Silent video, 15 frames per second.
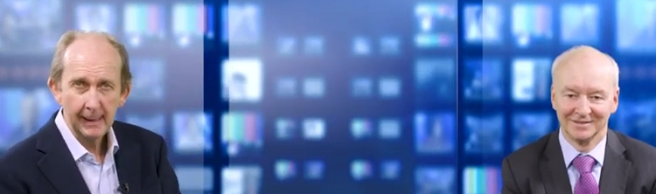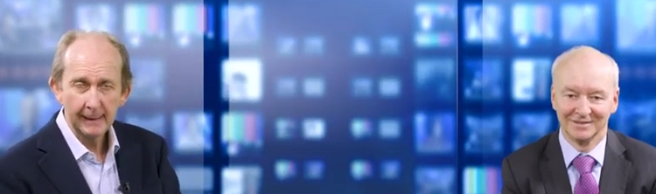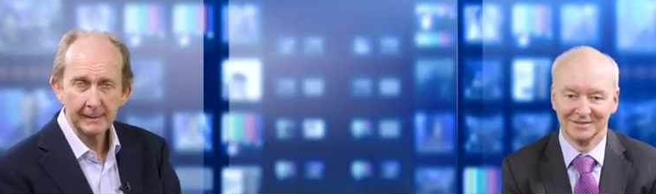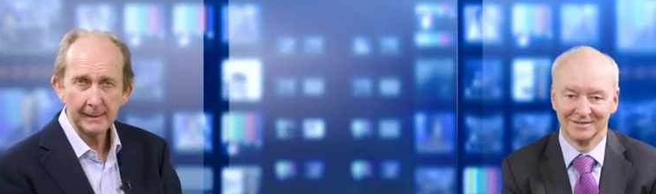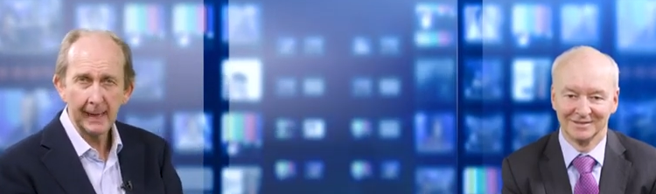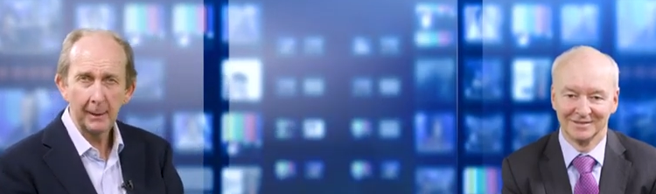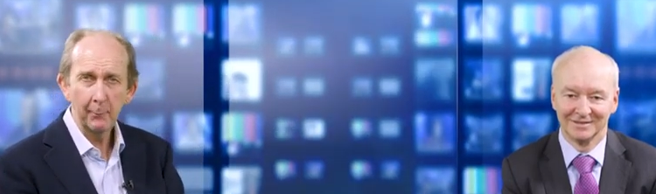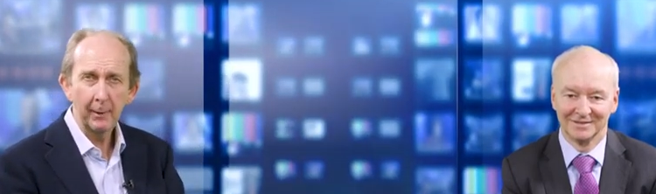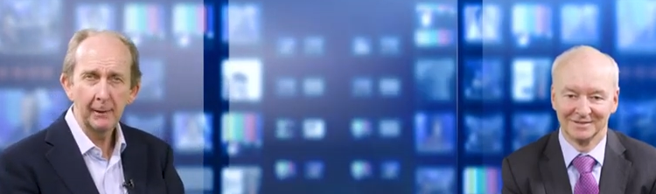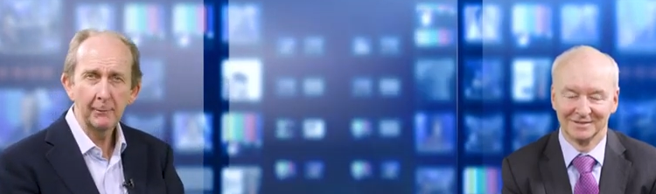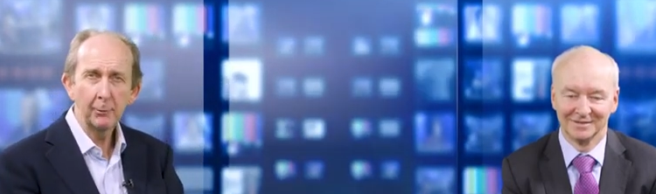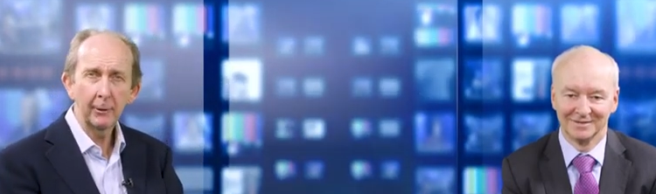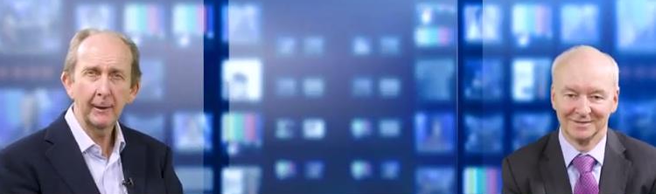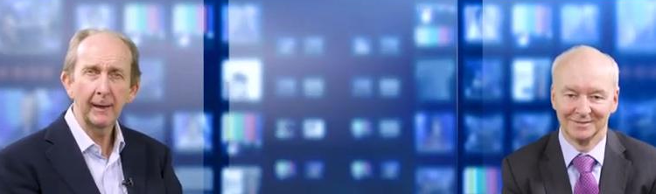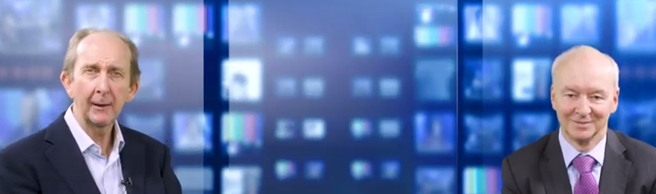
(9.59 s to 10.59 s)
Speaker 1: And today we're
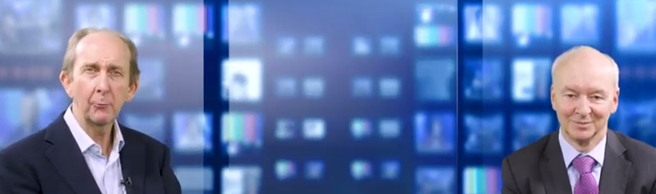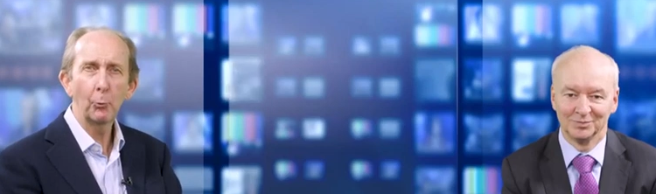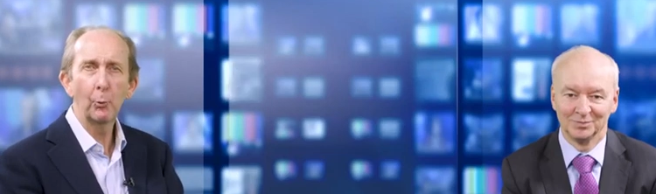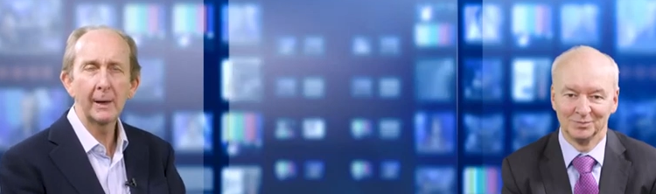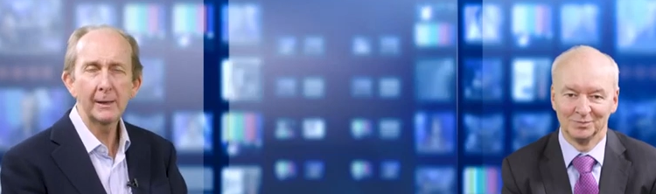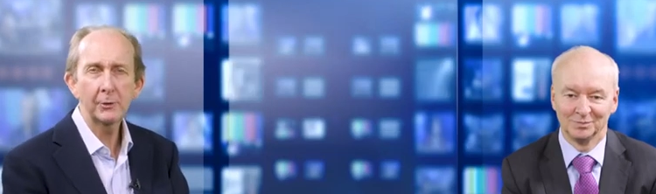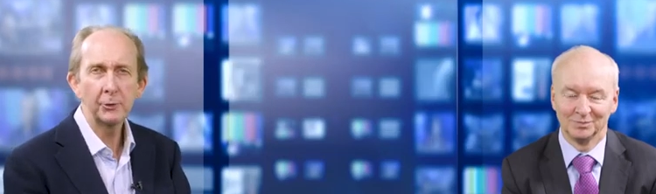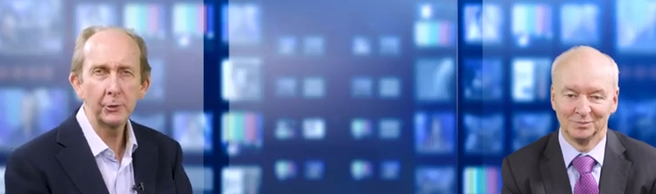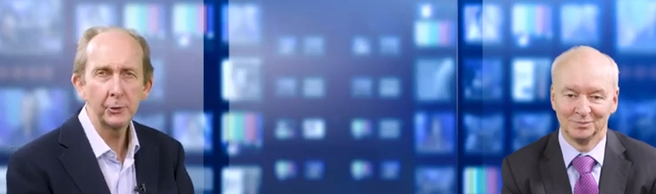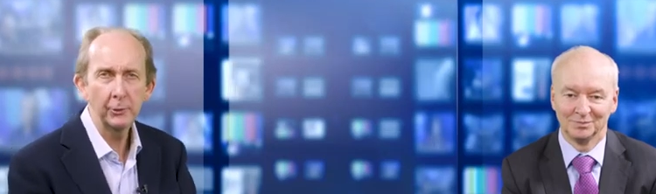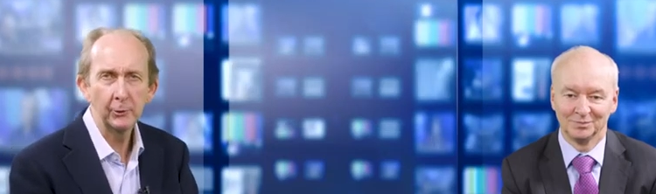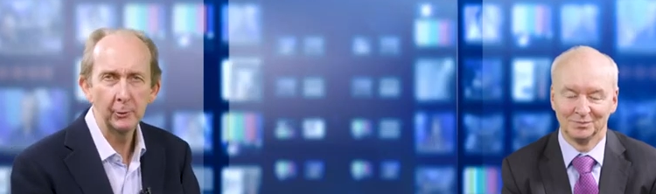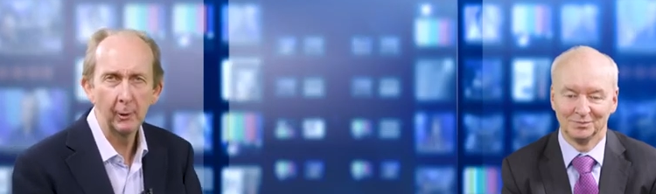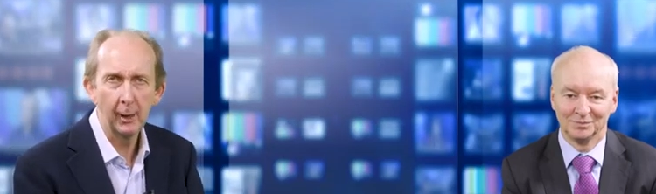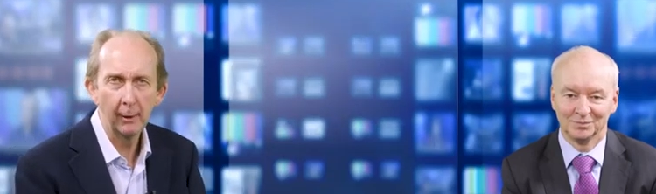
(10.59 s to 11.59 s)
looking at week
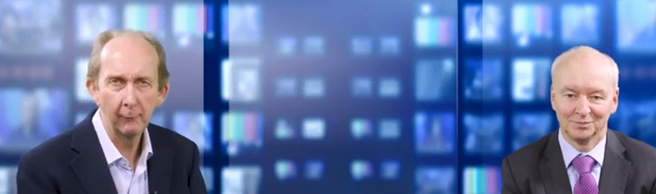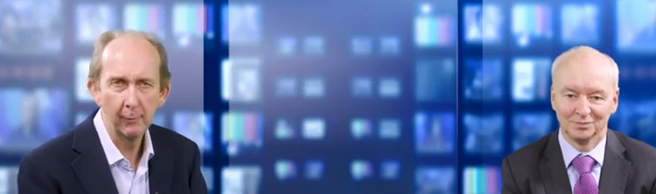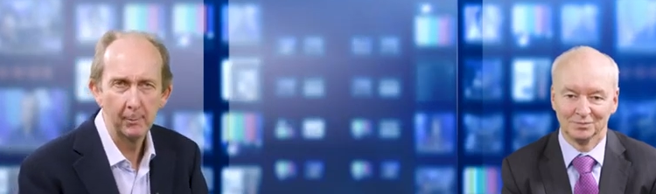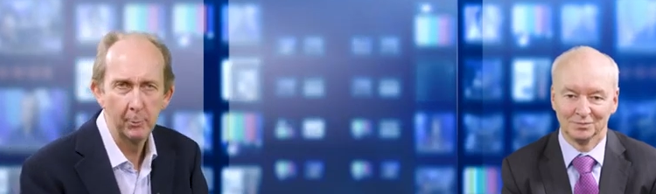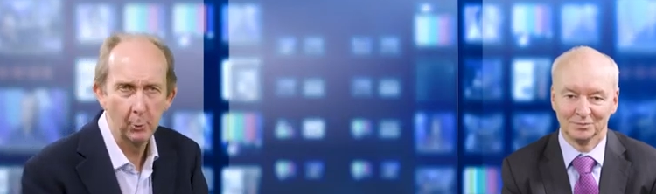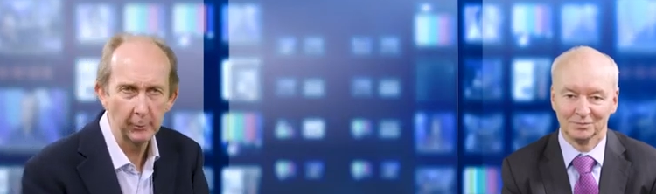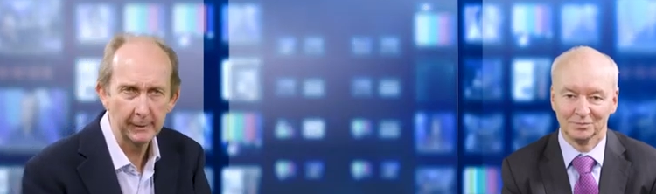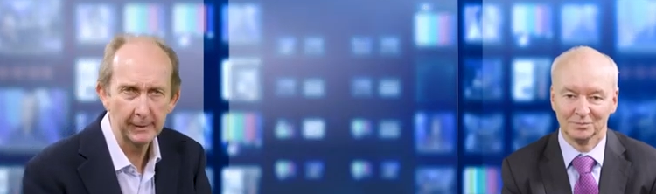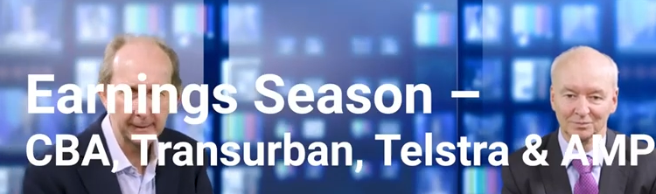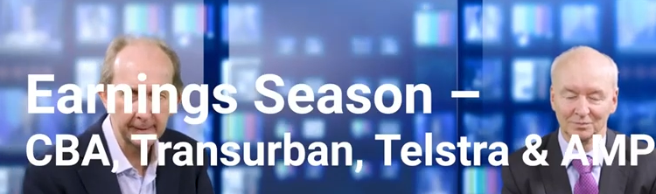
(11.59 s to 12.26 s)
two of reporting